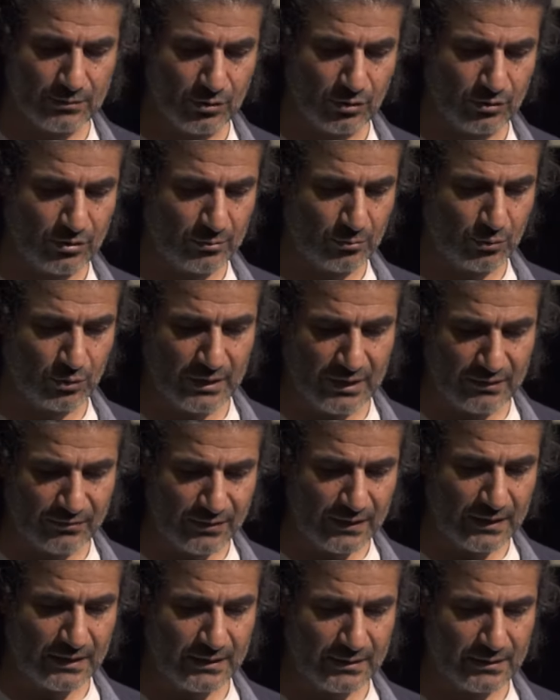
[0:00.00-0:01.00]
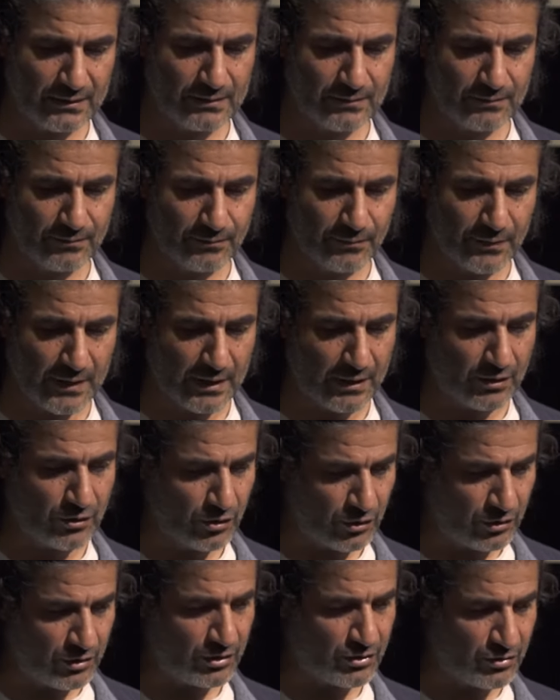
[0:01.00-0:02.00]
Dr. Mudaffar, a
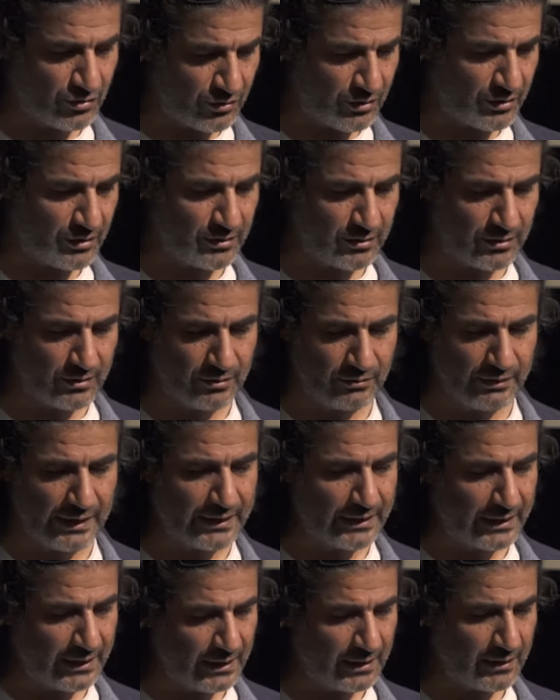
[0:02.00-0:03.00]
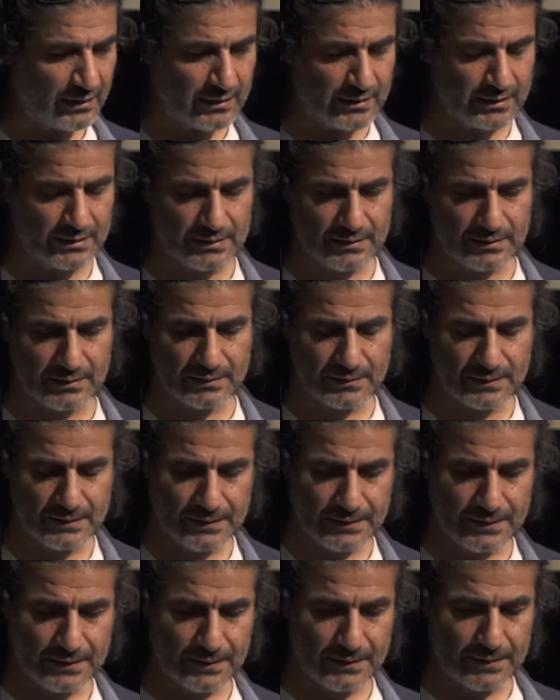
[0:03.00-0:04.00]
Kurdish-Iraqi,
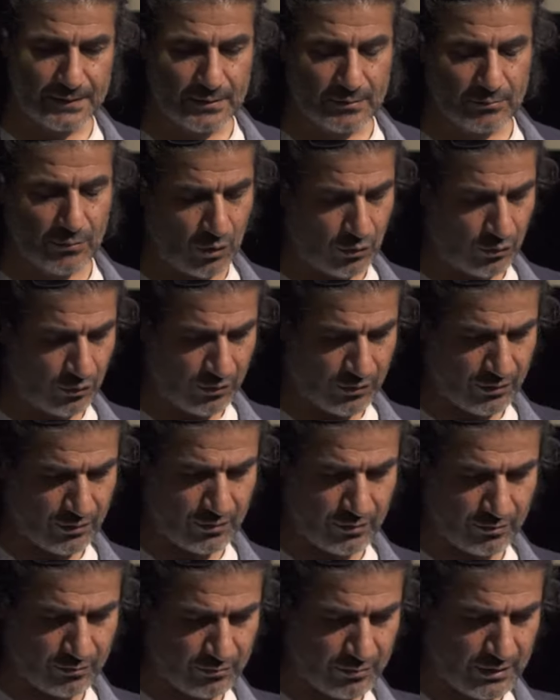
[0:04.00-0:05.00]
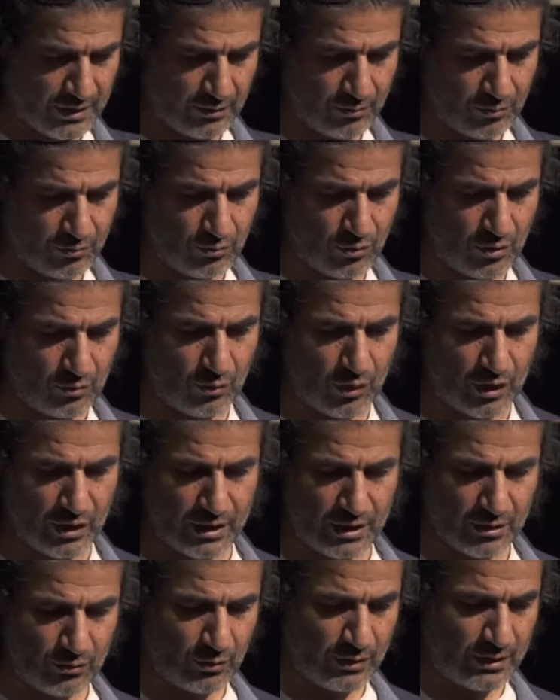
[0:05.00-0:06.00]
both they were
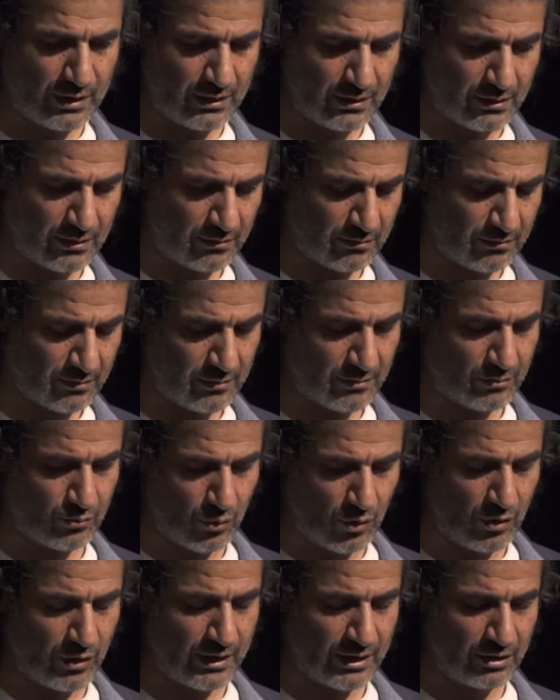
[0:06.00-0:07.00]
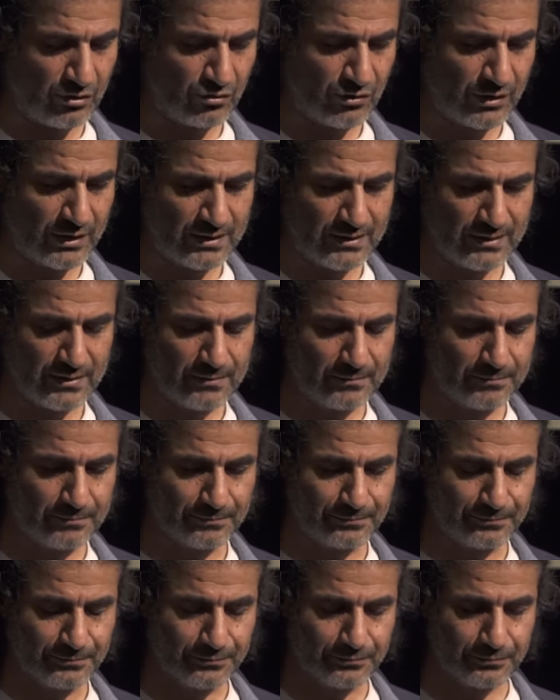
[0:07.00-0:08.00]
working with the war injuries.
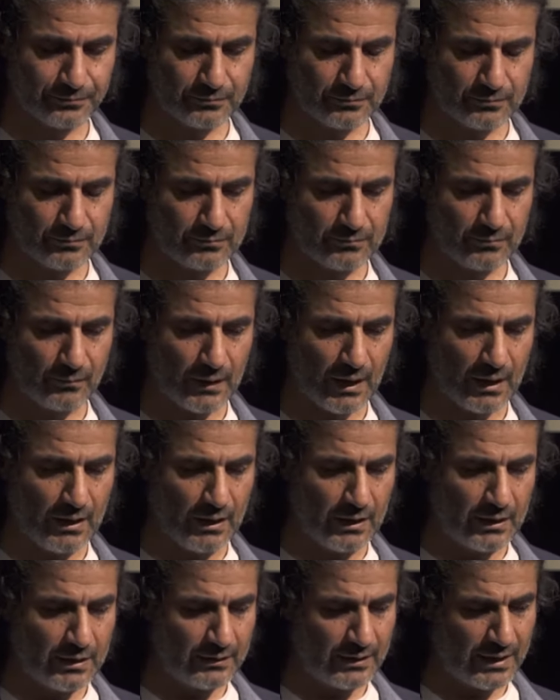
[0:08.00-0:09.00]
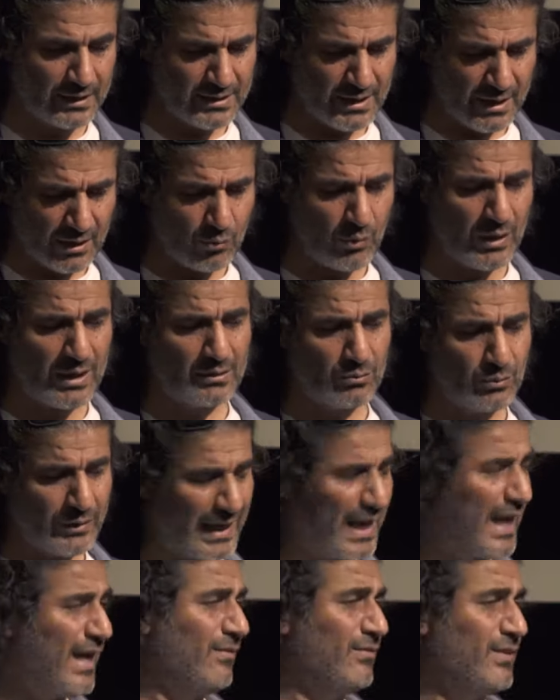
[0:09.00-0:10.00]
They say, well, we
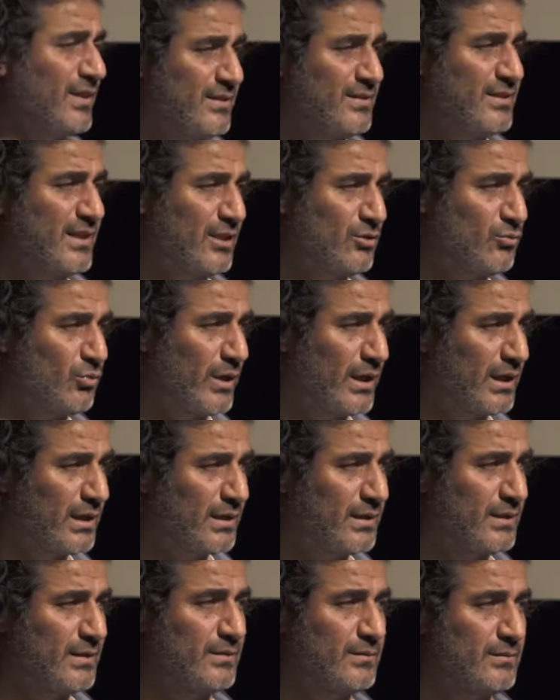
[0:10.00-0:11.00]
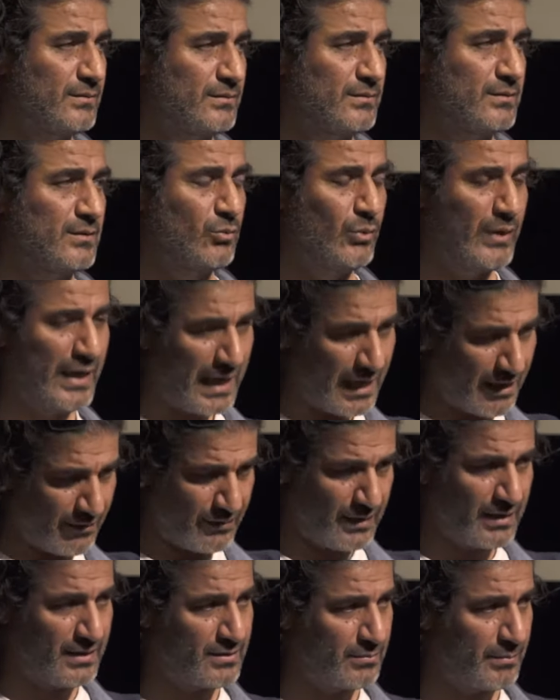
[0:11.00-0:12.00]
have this network, we have
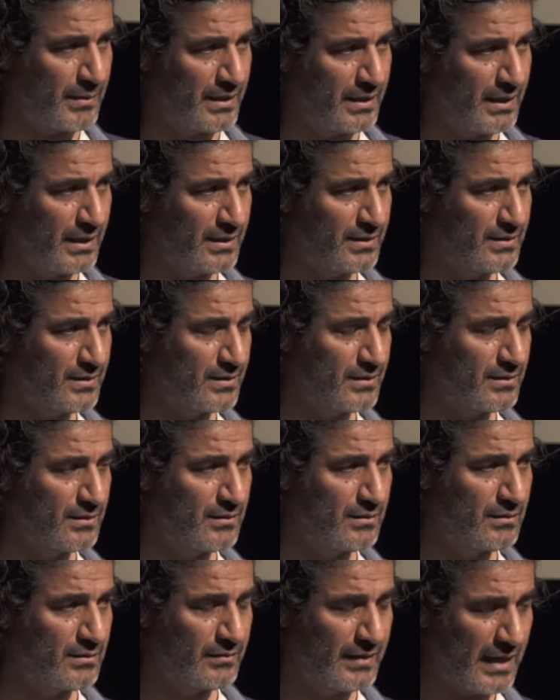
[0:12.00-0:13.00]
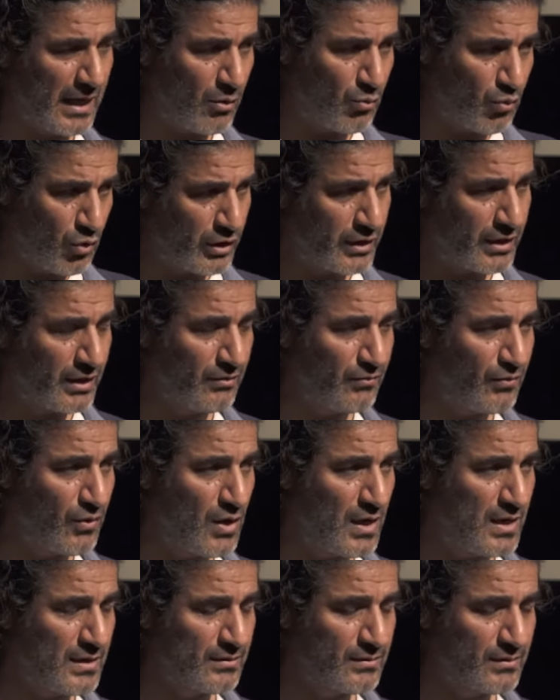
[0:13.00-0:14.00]
these medics, they are working
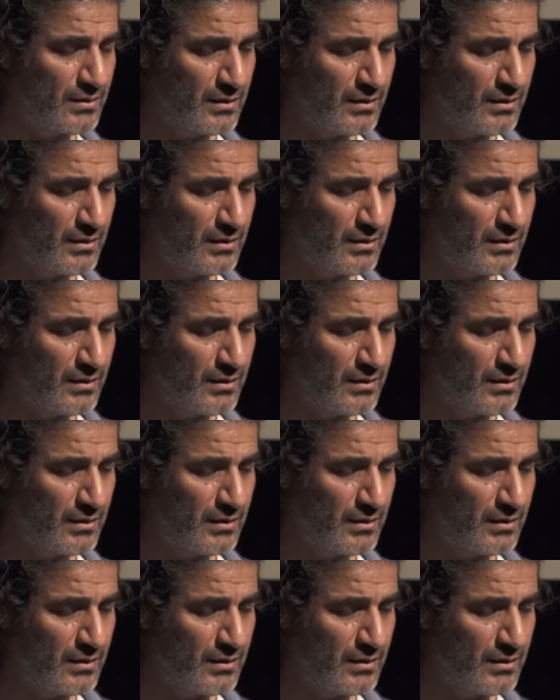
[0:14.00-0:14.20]
for us.